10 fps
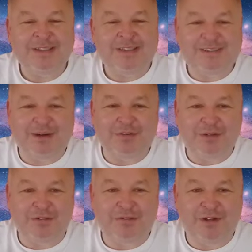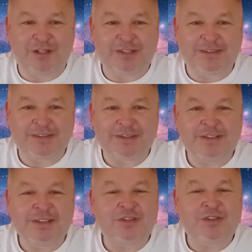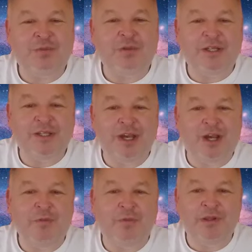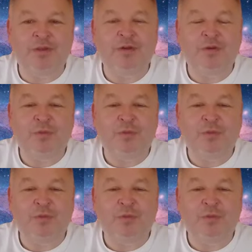self-love first, so we can cope with